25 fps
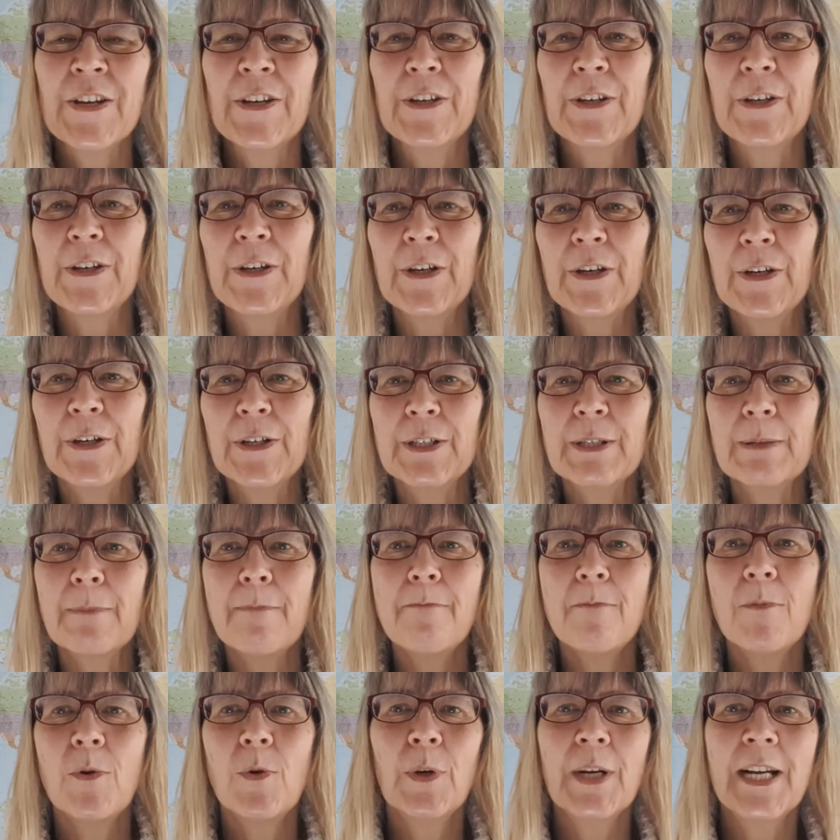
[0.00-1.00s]
Good
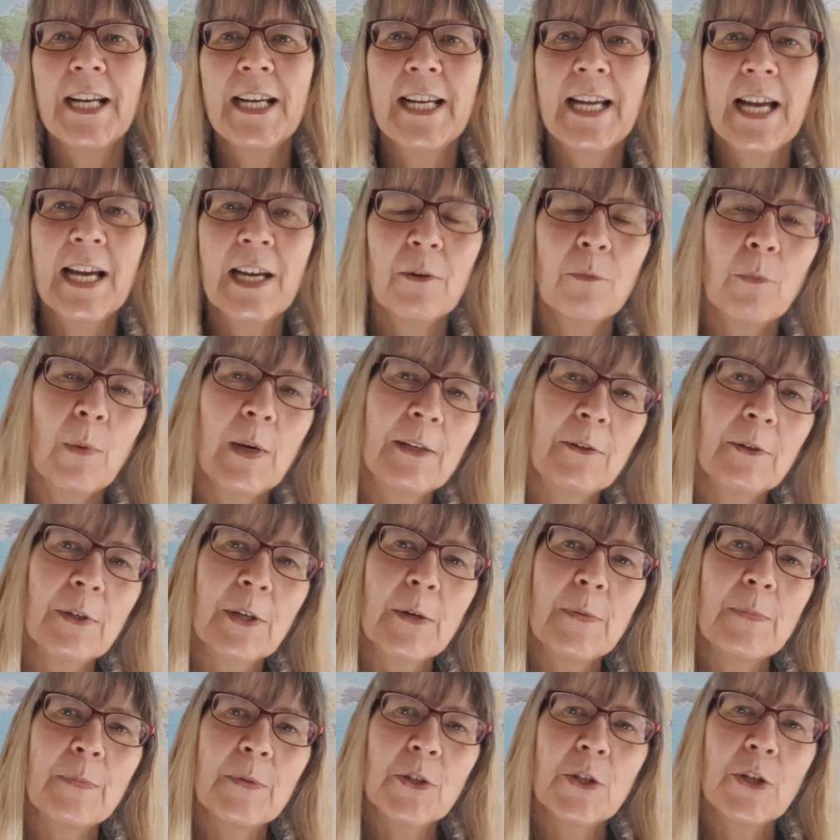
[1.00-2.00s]
morning and
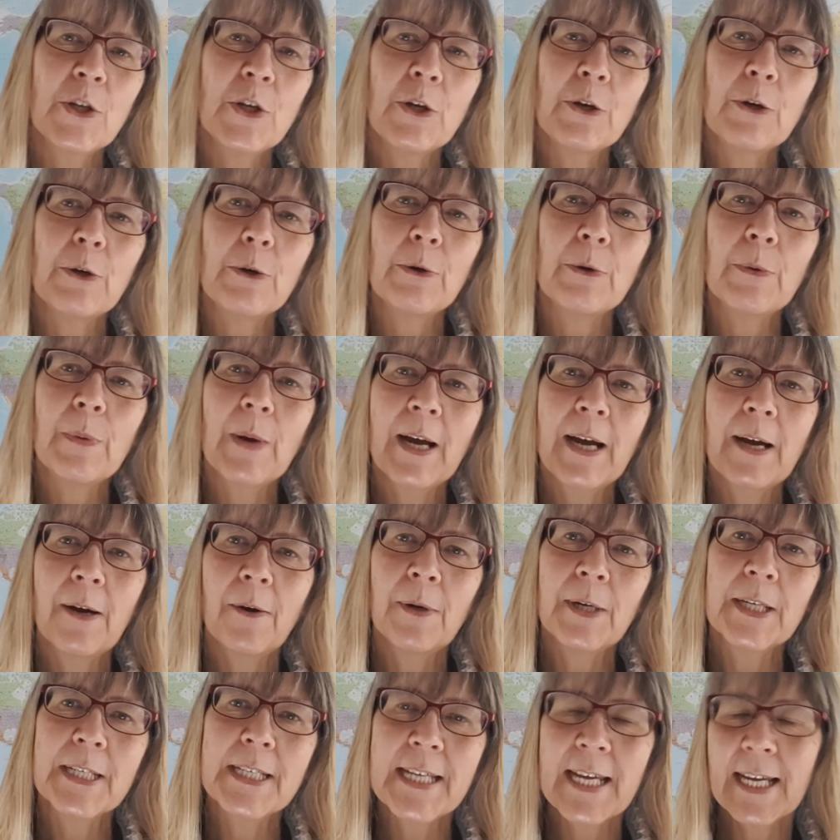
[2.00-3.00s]
welcome to
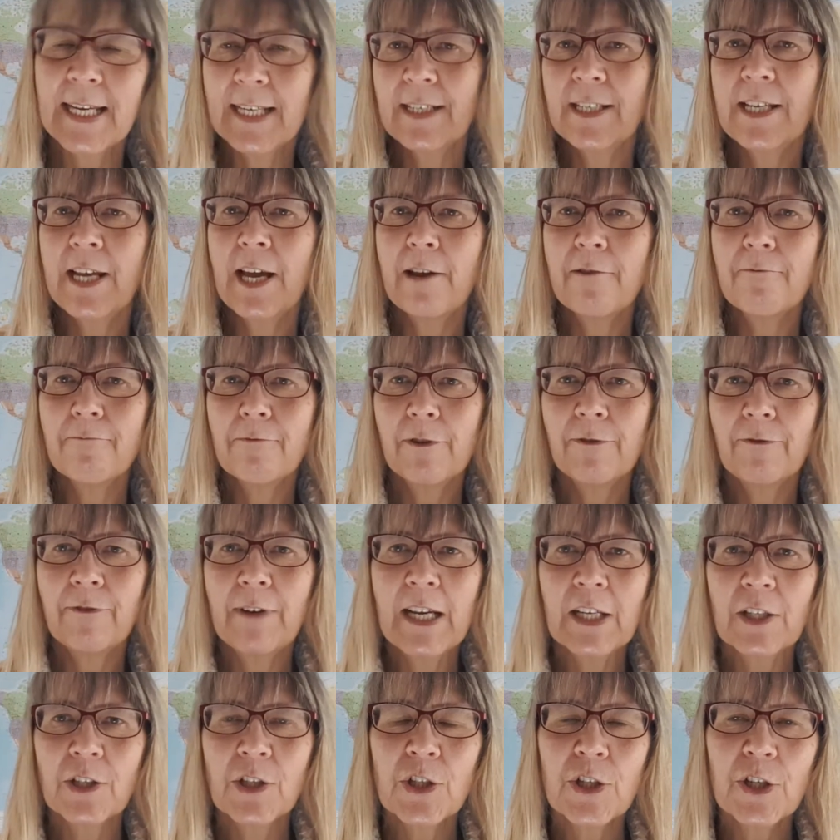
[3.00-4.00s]
our Take 10
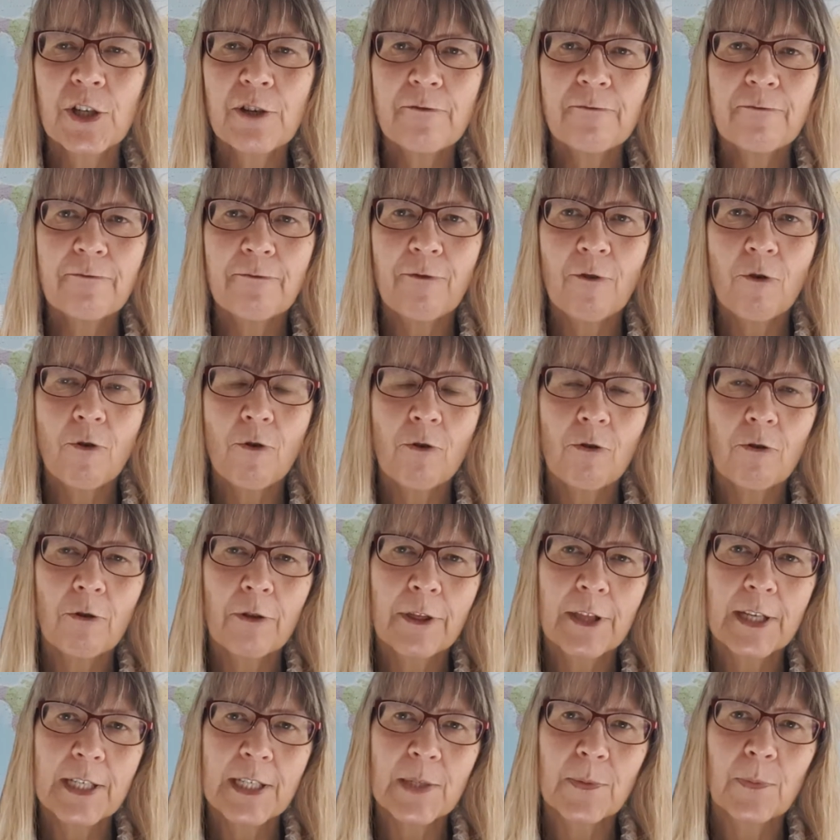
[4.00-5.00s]
reflection for
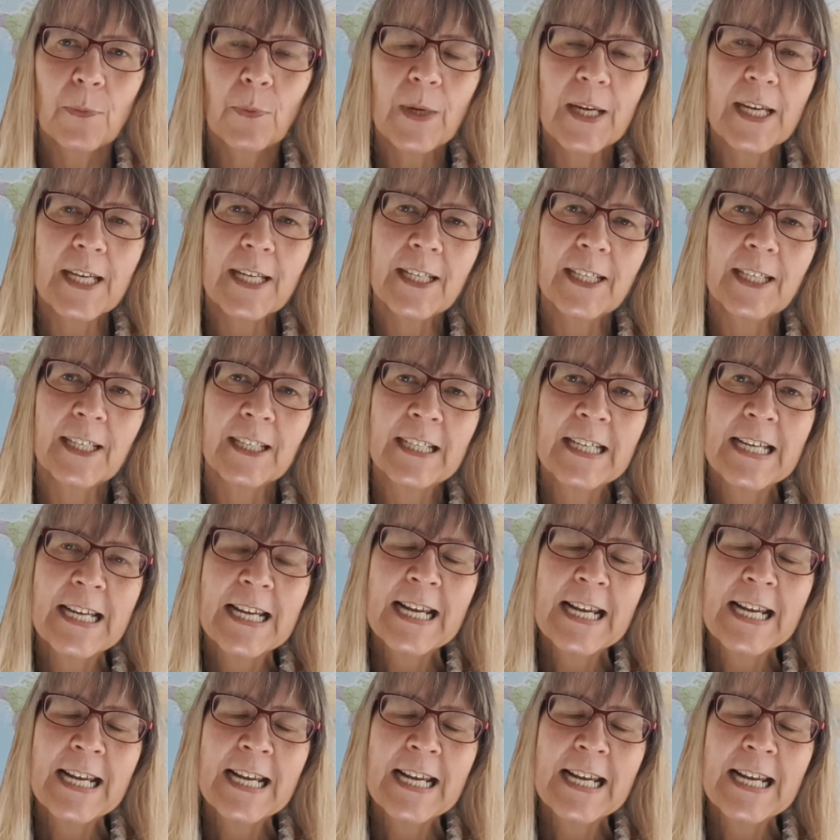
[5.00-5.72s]
this week.